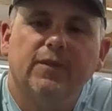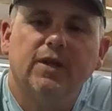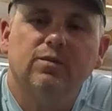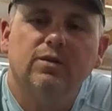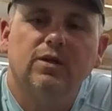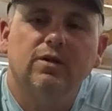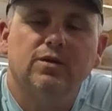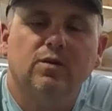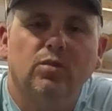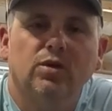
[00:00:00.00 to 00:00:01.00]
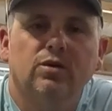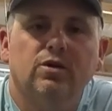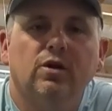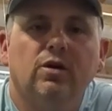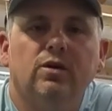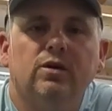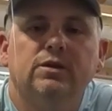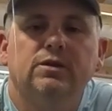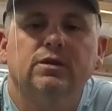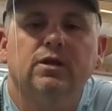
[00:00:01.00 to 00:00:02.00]
this one here is in blue craw
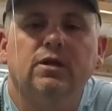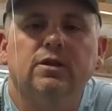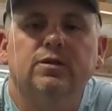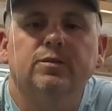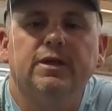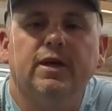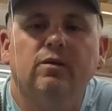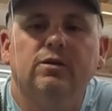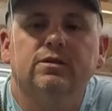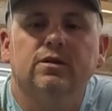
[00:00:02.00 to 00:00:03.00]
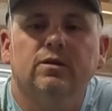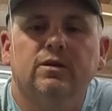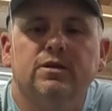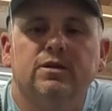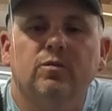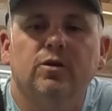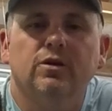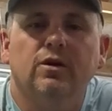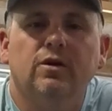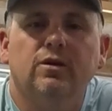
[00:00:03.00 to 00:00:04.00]
color, but I was throwing a summer
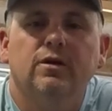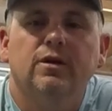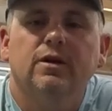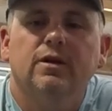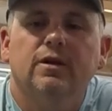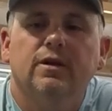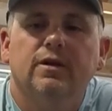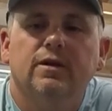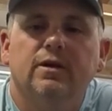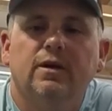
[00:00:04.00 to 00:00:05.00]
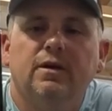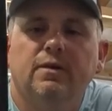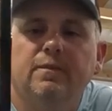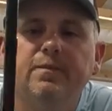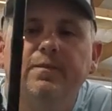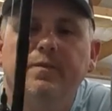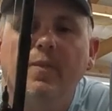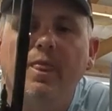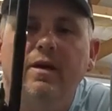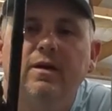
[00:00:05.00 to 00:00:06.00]
craw.
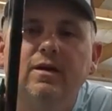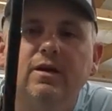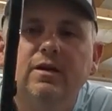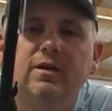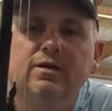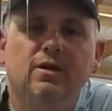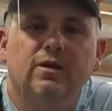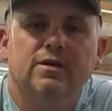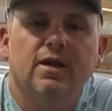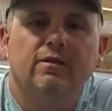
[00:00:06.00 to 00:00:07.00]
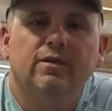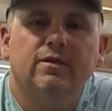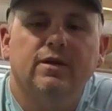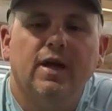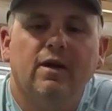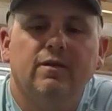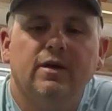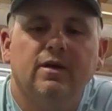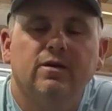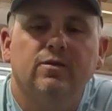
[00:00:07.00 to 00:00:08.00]
And this is on a 7.3
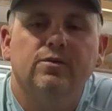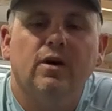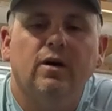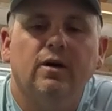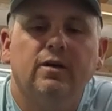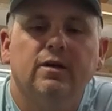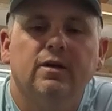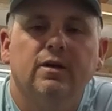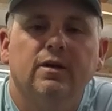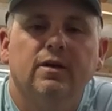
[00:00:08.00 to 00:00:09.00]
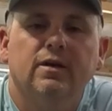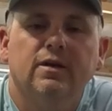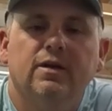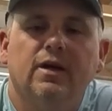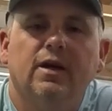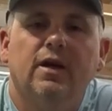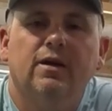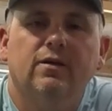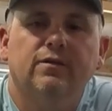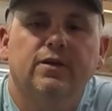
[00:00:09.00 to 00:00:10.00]
heavy rod, and I got
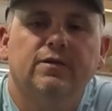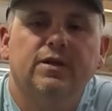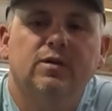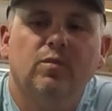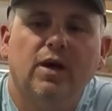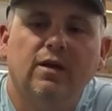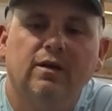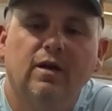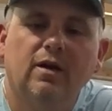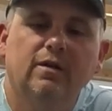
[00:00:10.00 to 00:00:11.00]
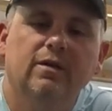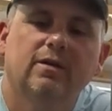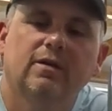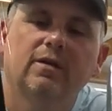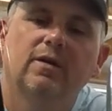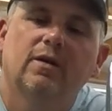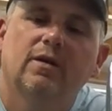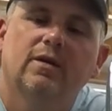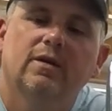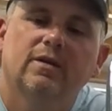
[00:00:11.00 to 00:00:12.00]
it on 15-pound line.
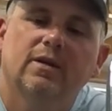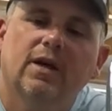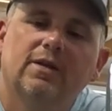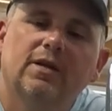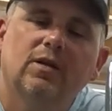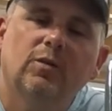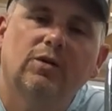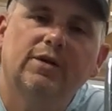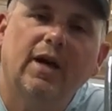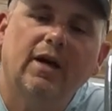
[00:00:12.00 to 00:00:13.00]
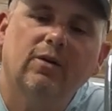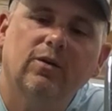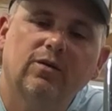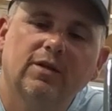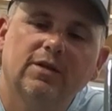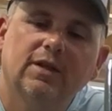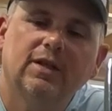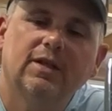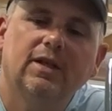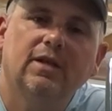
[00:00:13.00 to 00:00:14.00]
I got a TMO Tackle
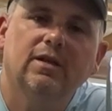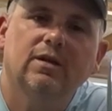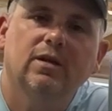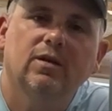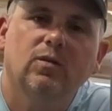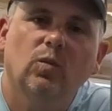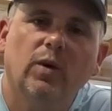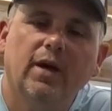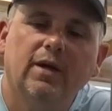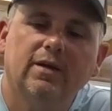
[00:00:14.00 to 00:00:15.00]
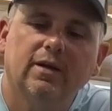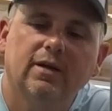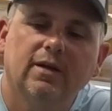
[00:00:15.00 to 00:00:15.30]
3/16 weight